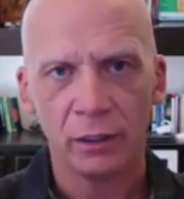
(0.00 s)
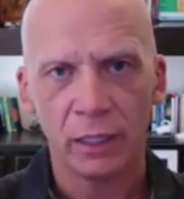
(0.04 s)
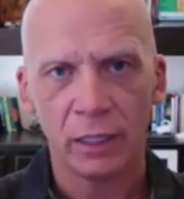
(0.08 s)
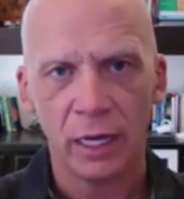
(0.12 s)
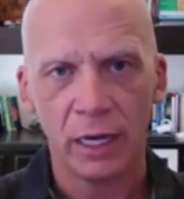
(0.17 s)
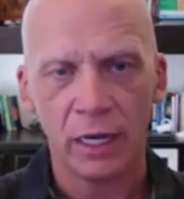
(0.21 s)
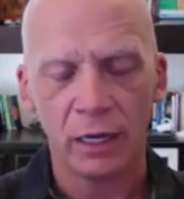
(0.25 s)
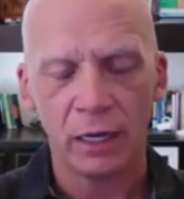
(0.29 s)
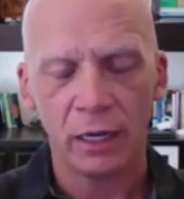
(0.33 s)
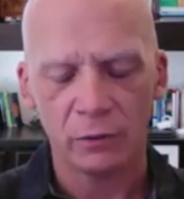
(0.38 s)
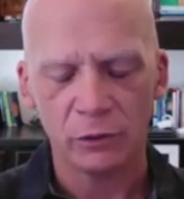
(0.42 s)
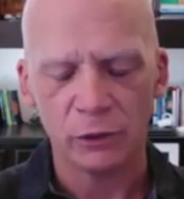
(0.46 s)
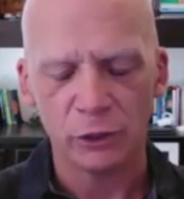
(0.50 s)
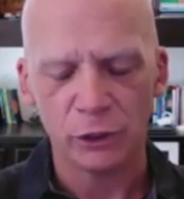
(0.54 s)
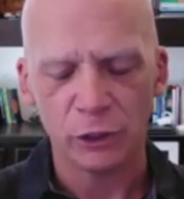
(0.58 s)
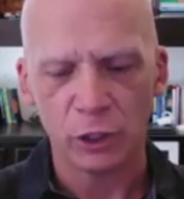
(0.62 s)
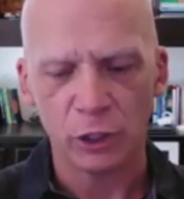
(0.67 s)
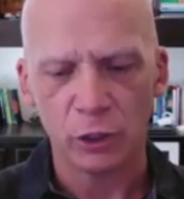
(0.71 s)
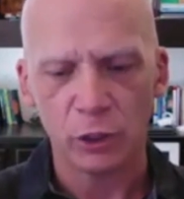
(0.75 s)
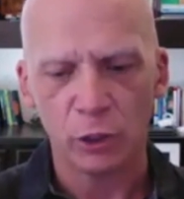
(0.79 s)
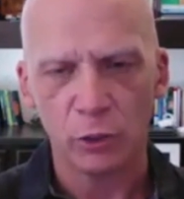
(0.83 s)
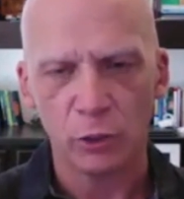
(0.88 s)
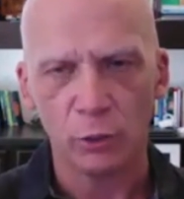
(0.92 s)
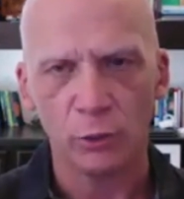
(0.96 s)
uh,
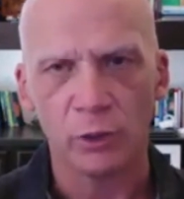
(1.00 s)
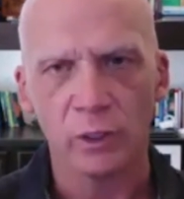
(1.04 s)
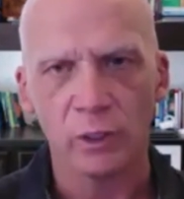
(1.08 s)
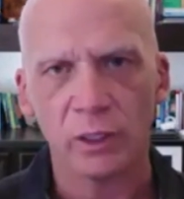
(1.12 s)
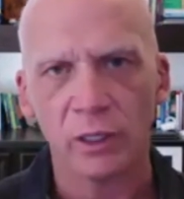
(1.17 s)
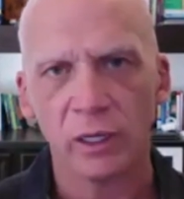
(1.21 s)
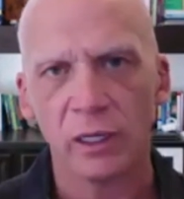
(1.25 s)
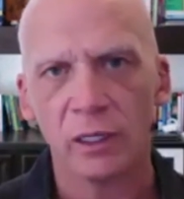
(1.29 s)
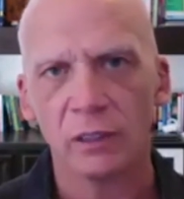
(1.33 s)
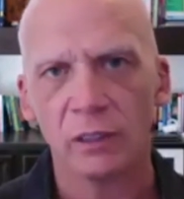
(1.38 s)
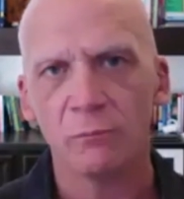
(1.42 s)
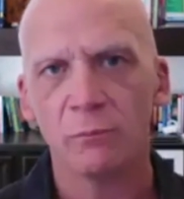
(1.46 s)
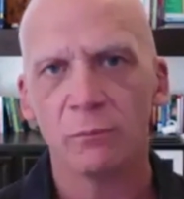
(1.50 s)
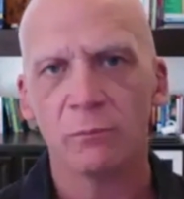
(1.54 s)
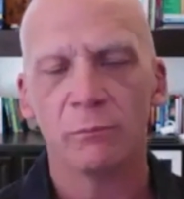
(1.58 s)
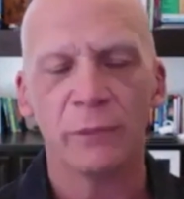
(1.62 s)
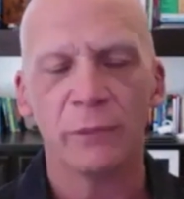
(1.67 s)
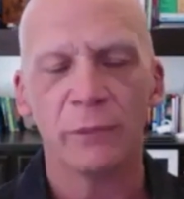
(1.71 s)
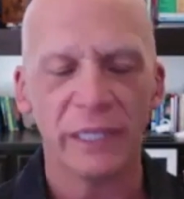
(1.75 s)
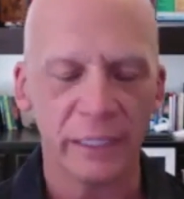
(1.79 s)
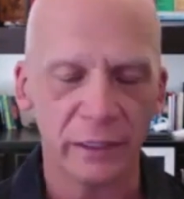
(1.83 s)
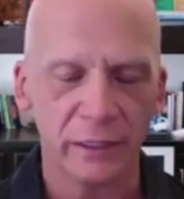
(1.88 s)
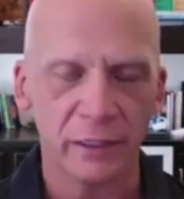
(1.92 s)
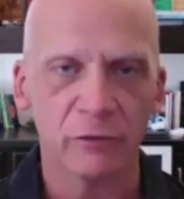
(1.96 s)
zone
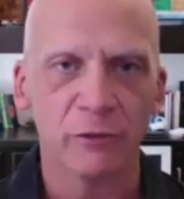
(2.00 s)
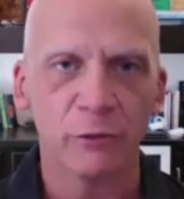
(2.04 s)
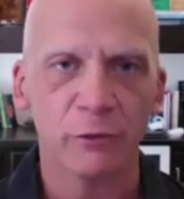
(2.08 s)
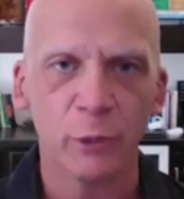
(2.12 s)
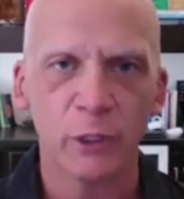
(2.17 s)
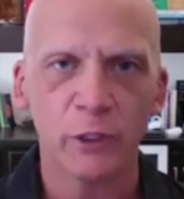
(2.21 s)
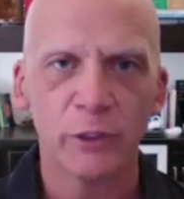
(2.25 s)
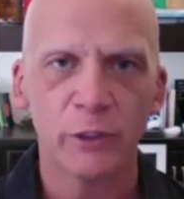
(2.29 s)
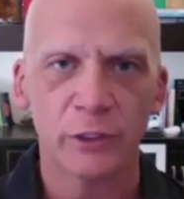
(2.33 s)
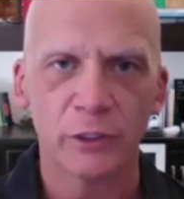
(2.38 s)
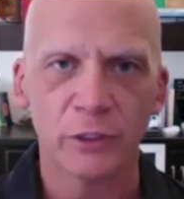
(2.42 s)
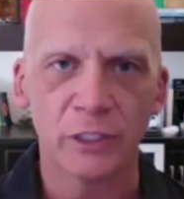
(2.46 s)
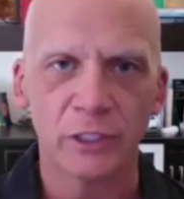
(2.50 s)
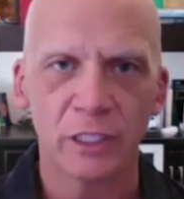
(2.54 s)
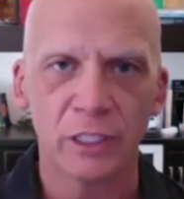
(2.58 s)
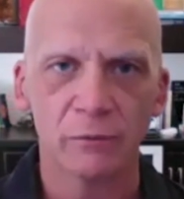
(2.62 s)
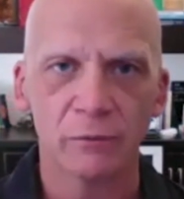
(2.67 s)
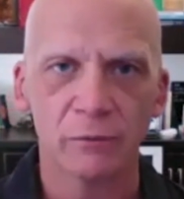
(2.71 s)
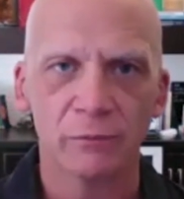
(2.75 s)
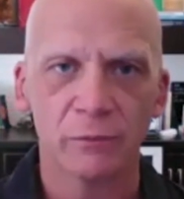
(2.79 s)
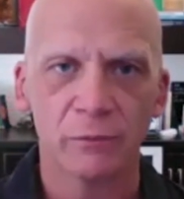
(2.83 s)
being the familiar zone.